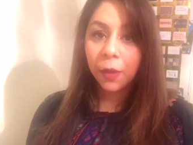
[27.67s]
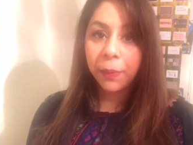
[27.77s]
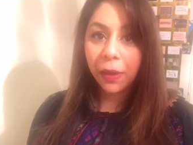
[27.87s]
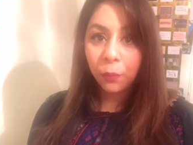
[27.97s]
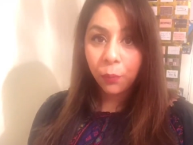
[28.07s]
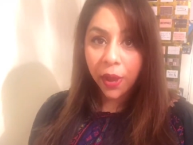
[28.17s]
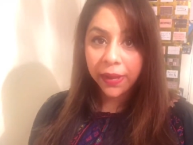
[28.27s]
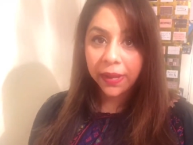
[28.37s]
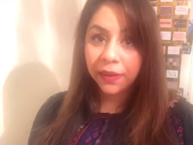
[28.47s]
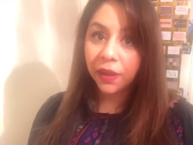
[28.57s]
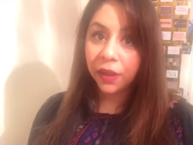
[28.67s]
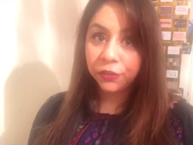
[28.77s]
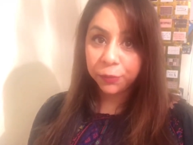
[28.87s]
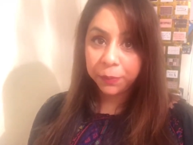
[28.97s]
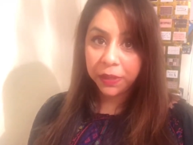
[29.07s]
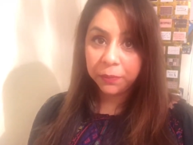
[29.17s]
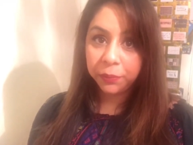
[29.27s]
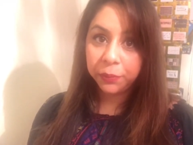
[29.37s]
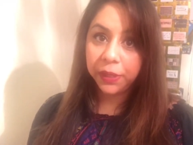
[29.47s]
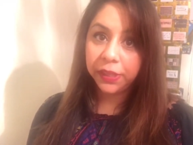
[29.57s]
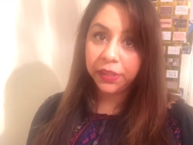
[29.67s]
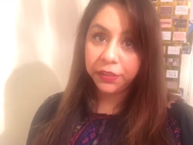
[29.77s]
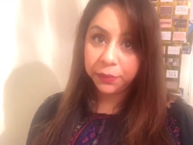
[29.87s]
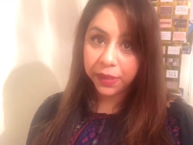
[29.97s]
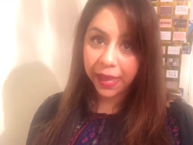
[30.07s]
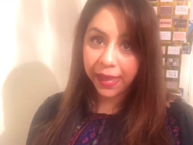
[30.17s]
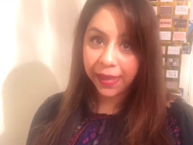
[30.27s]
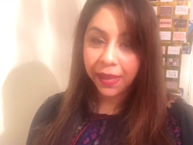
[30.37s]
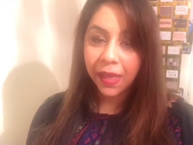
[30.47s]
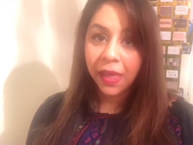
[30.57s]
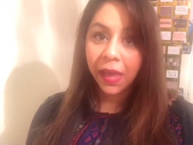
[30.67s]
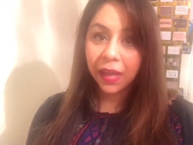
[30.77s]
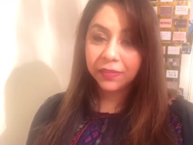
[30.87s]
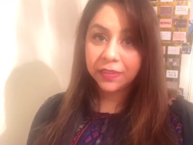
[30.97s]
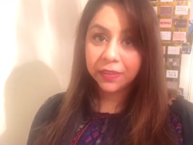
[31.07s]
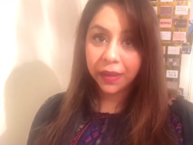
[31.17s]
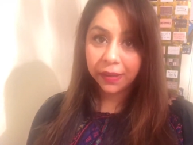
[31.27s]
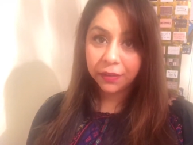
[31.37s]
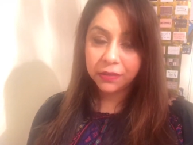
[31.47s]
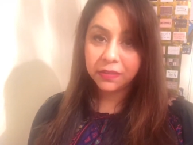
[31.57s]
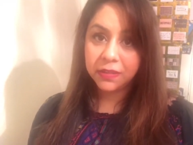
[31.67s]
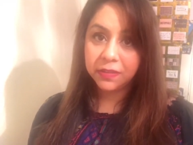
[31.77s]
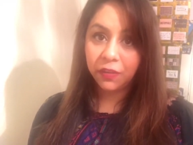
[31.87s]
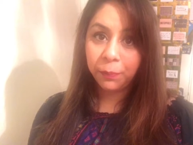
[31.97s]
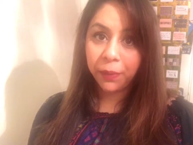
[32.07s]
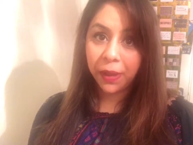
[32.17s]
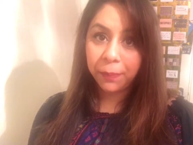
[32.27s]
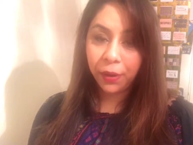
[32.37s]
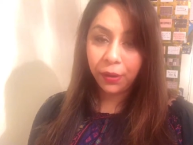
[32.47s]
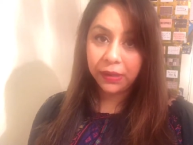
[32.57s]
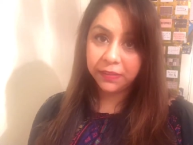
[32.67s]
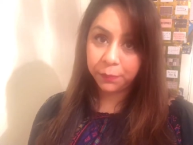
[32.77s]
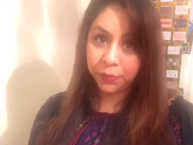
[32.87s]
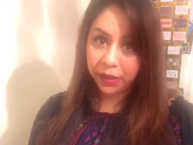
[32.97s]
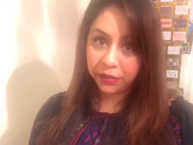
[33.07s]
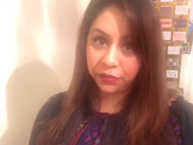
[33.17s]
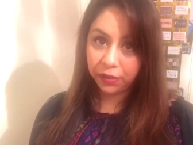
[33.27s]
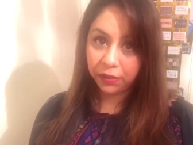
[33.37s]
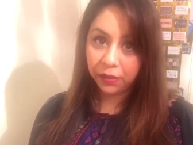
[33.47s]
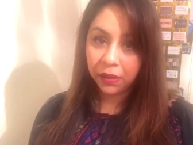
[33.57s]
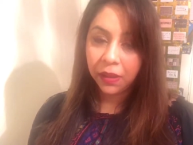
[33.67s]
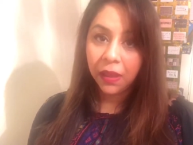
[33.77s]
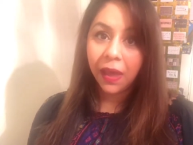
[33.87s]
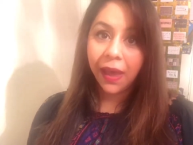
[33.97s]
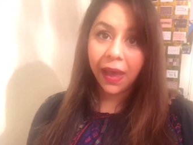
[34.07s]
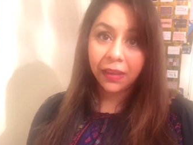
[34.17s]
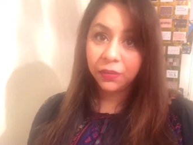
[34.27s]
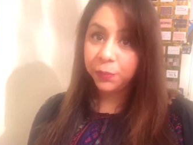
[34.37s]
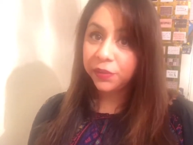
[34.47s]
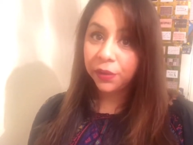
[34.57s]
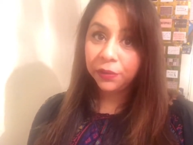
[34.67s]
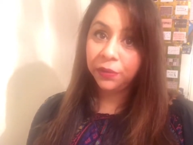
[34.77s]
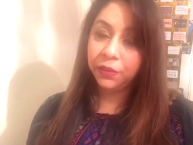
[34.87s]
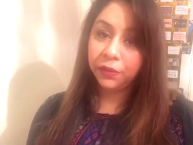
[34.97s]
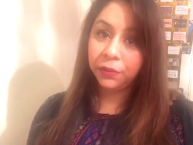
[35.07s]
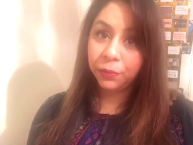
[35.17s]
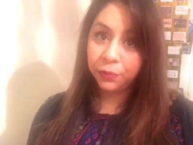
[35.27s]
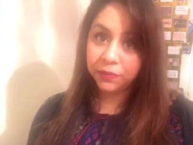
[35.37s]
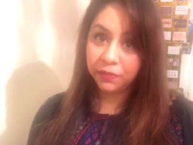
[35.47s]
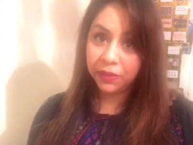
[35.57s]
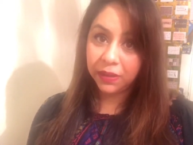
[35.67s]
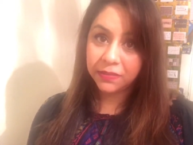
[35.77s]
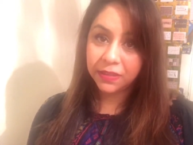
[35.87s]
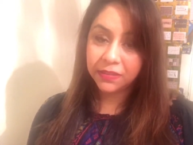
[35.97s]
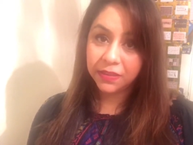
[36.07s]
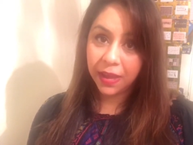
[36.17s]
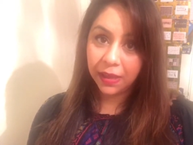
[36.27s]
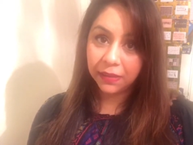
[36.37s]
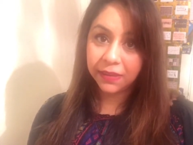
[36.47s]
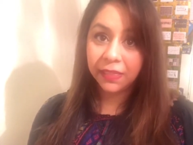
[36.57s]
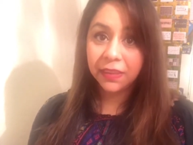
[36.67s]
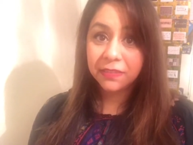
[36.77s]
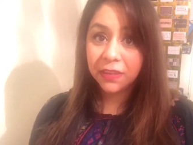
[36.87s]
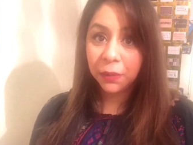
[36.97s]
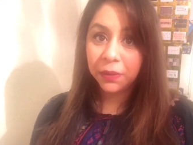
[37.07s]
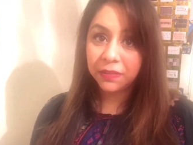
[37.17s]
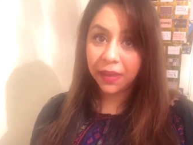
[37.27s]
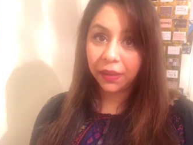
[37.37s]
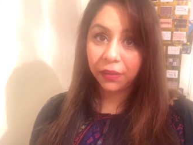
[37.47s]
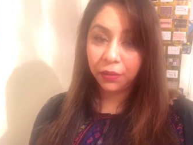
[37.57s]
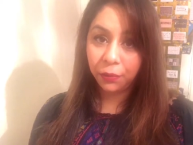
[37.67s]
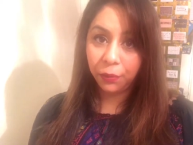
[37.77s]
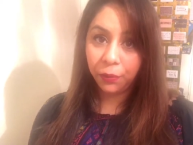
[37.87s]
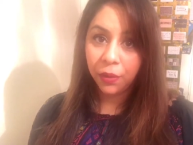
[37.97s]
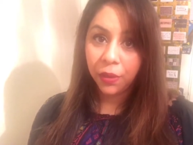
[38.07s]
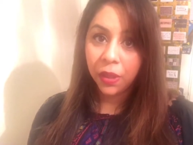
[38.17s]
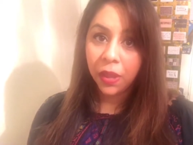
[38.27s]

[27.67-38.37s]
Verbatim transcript: About one in a hundred people in the UK have a diagnosis of bipolar depression. And we don't know the cause of this as yet, and there's no exact cure.